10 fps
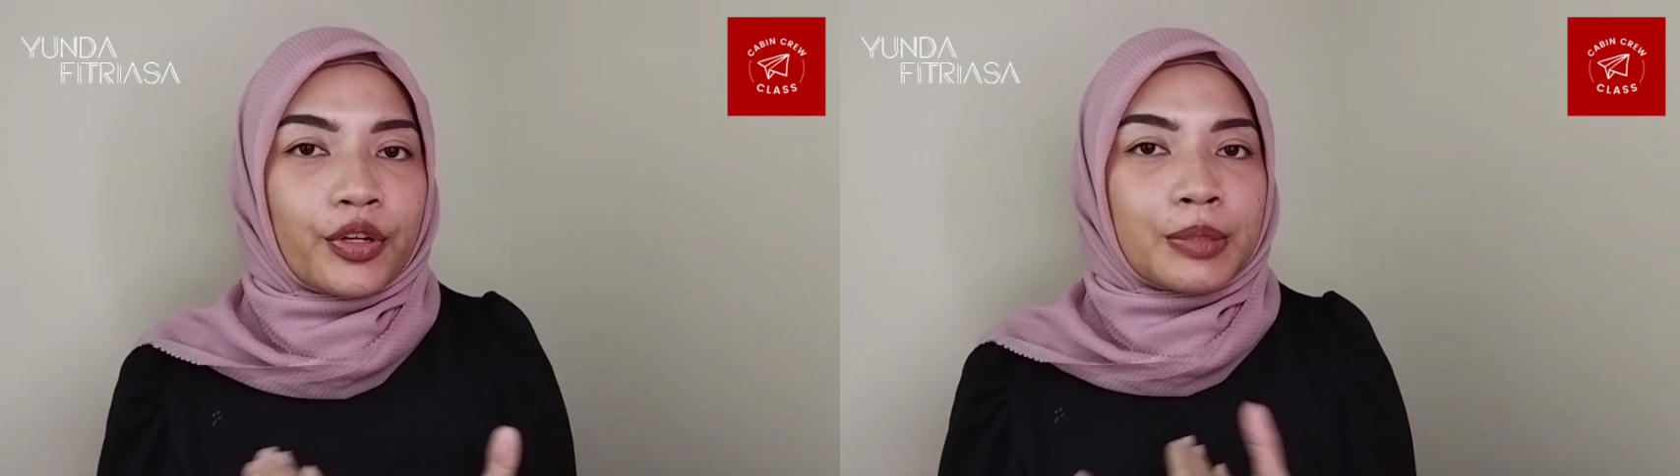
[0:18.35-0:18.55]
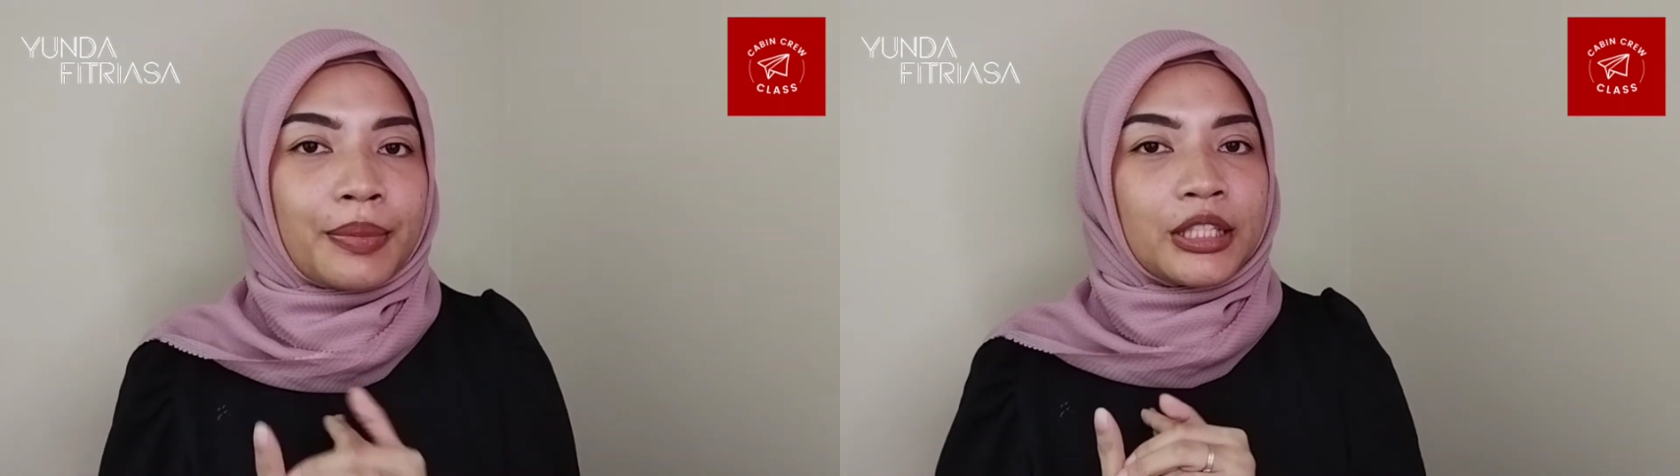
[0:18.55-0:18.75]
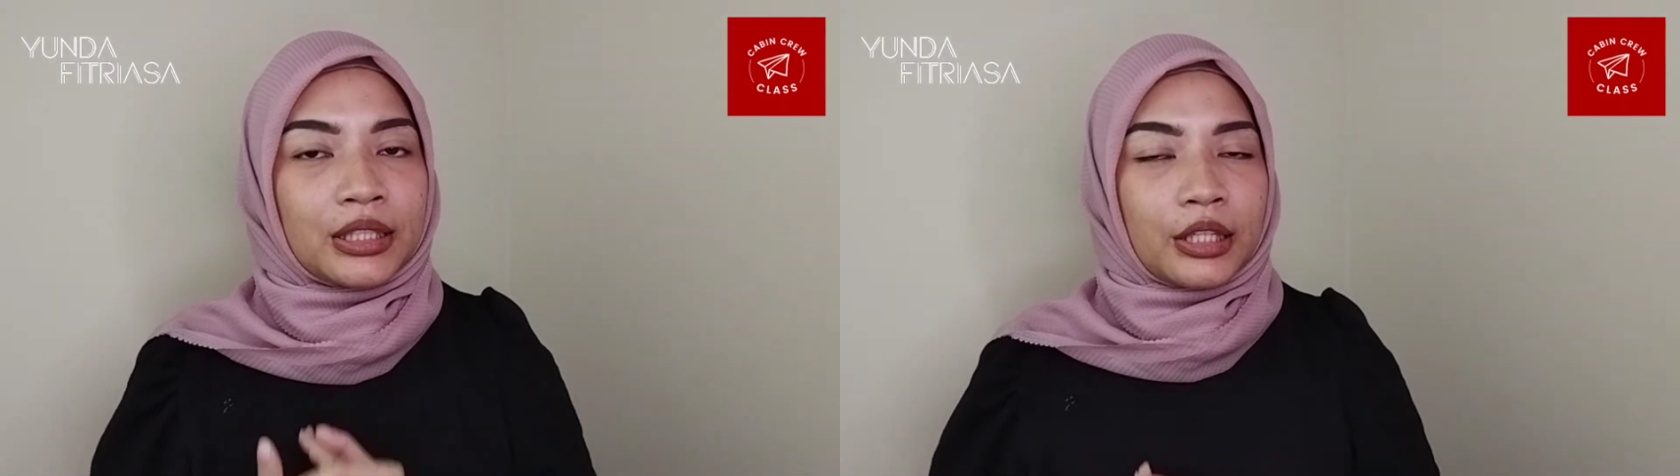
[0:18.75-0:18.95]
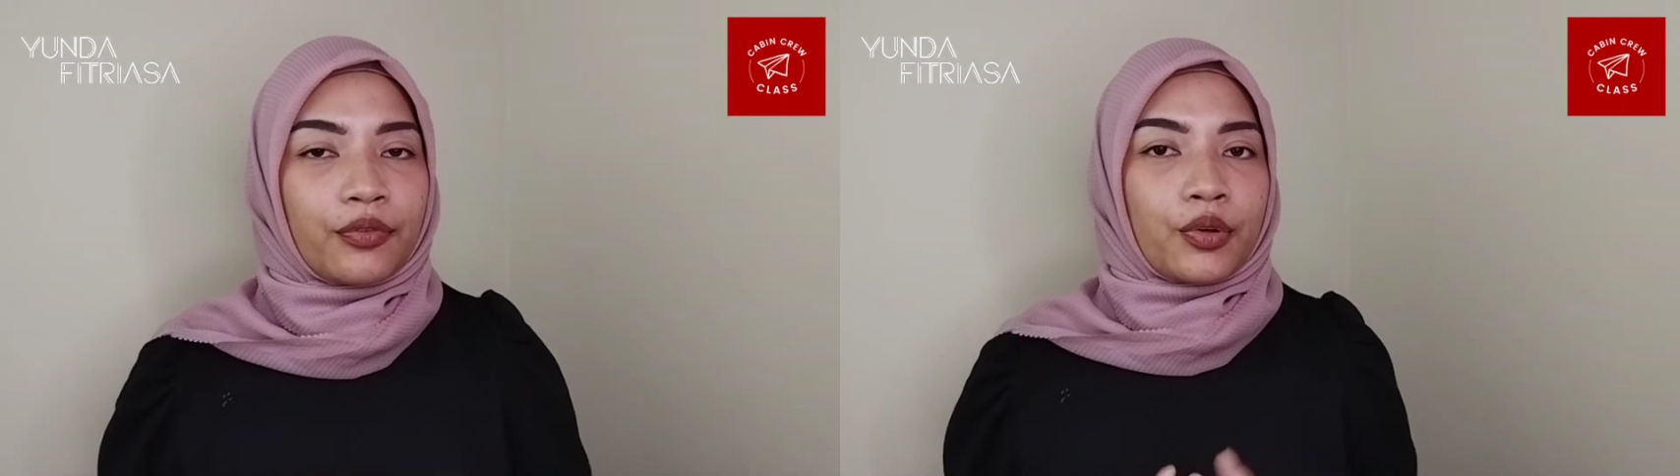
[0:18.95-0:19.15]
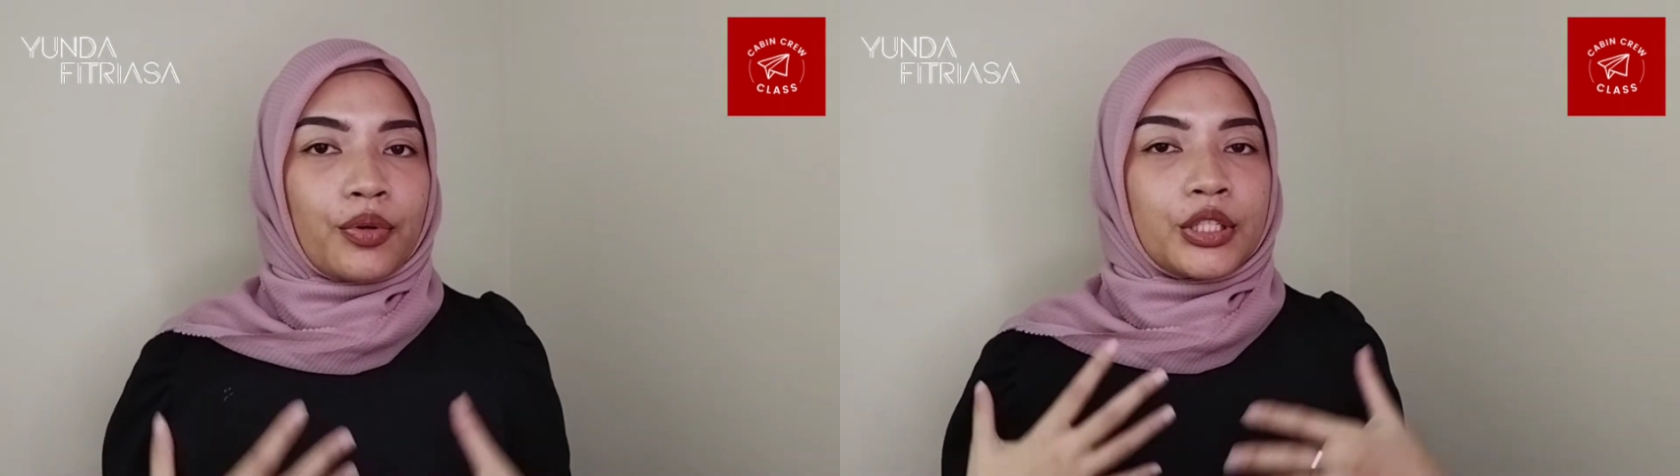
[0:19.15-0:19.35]
especially
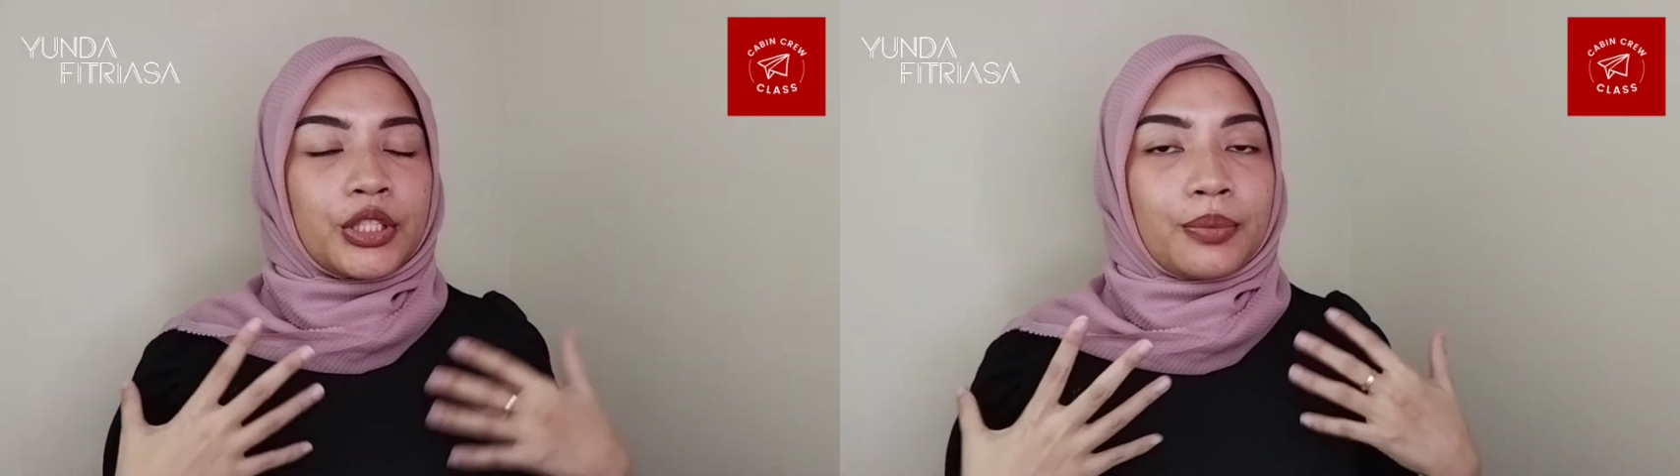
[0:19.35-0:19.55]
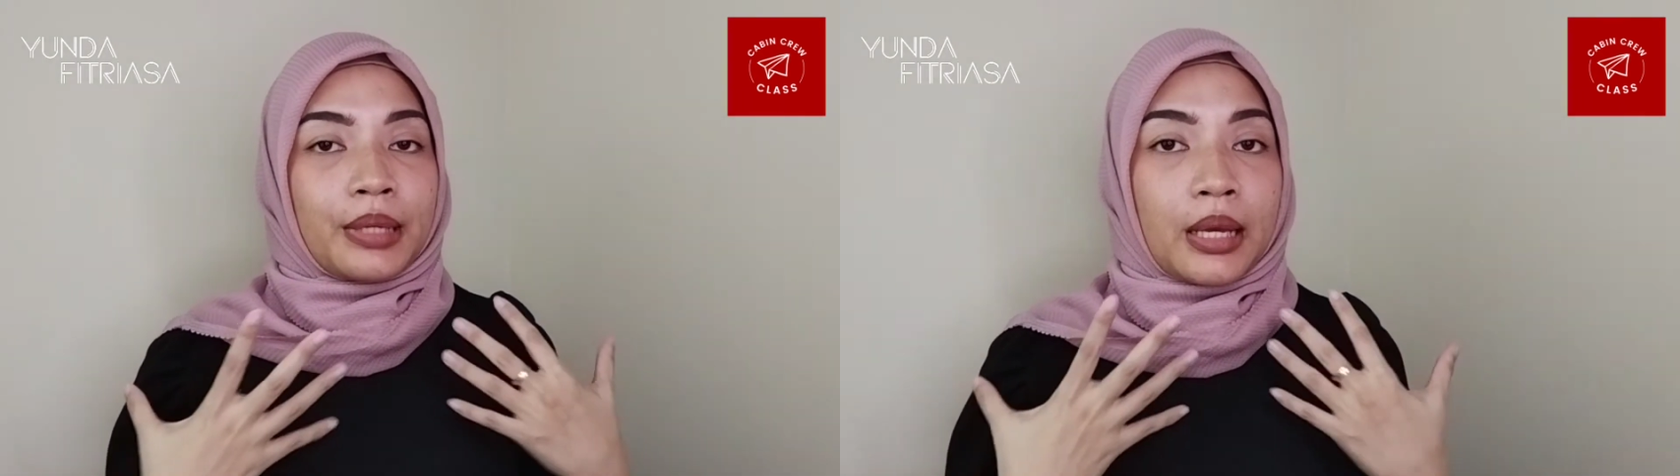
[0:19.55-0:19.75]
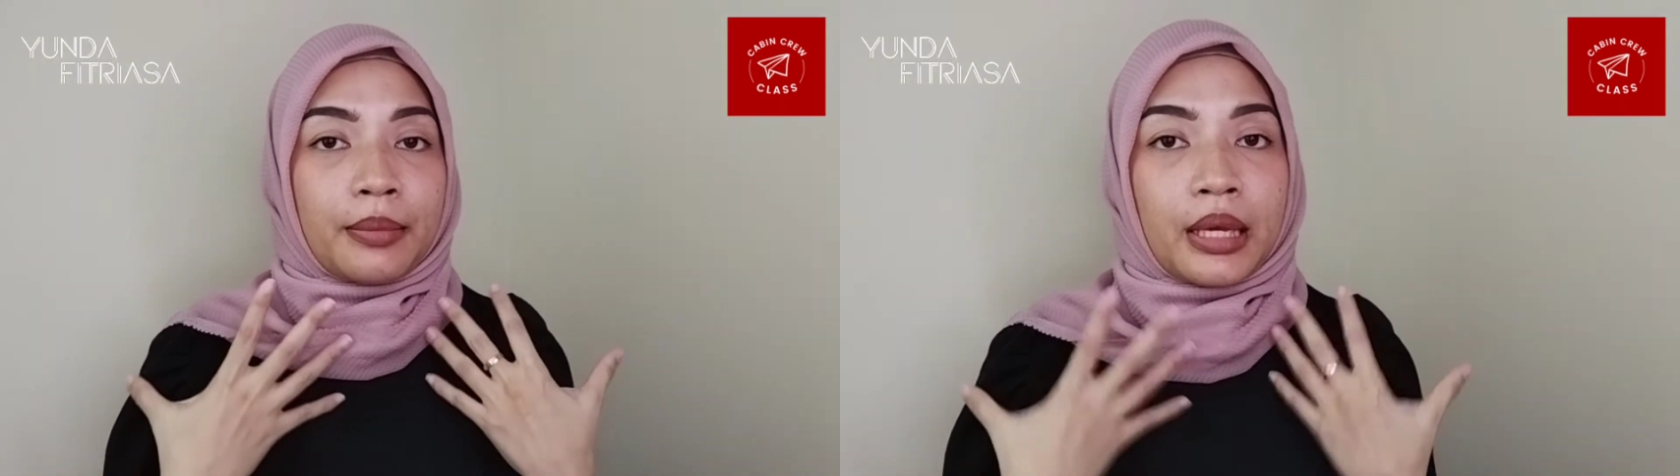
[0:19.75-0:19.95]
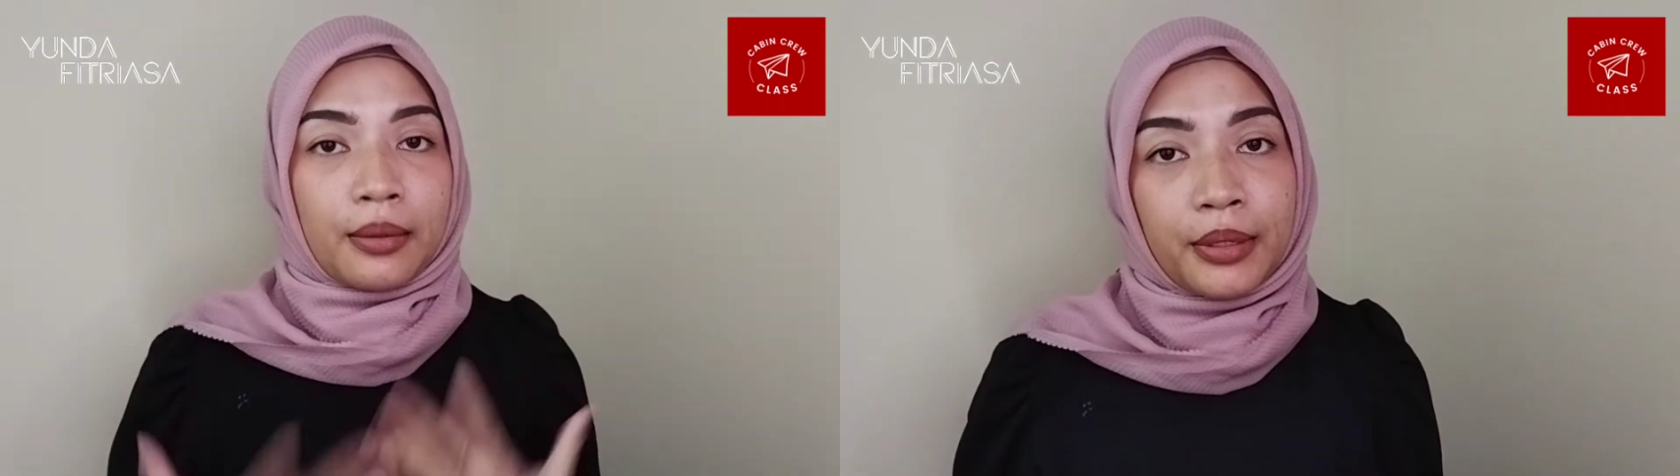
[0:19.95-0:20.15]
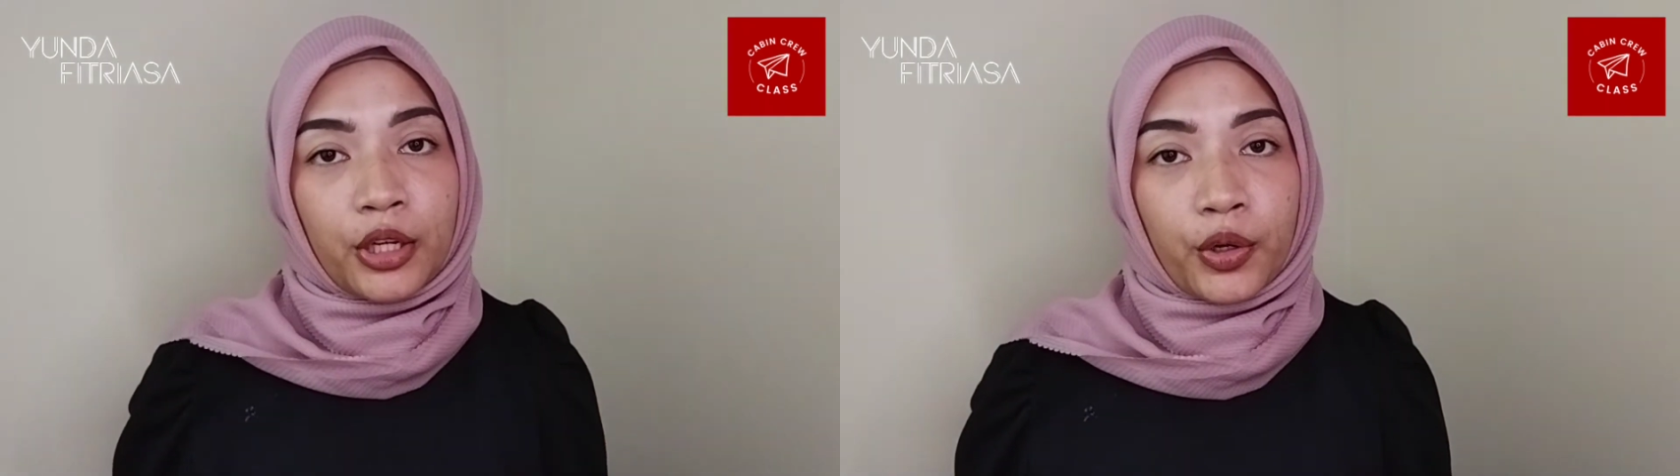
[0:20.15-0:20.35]
if you want to become
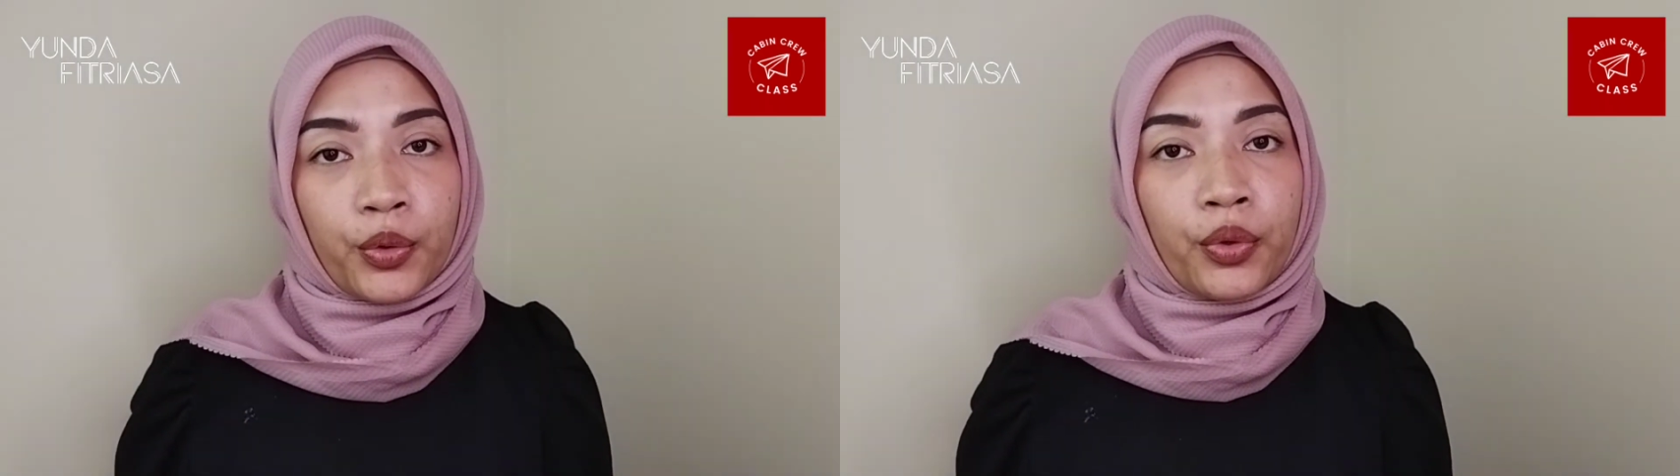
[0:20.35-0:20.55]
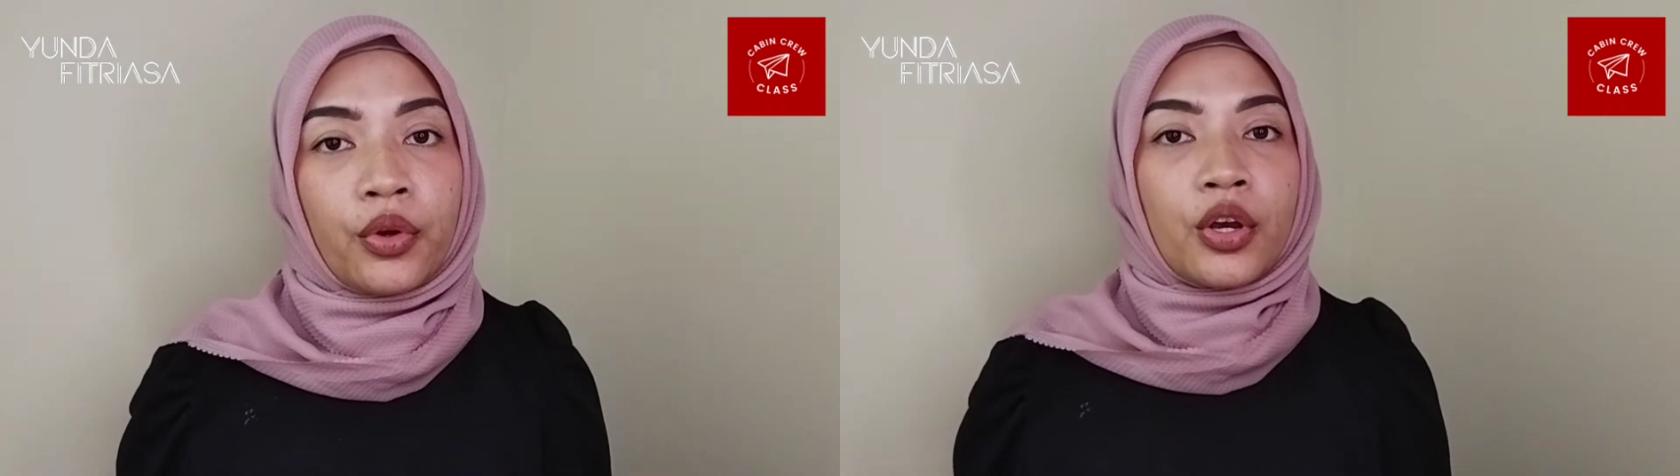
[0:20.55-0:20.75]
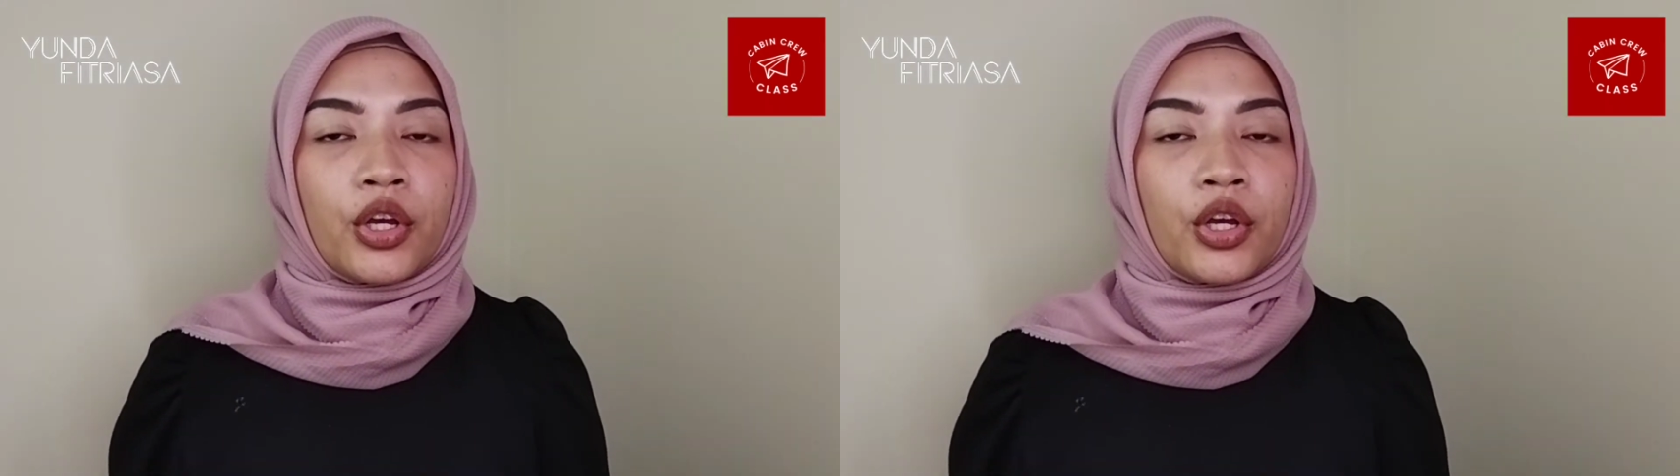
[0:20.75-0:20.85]
cabin crew,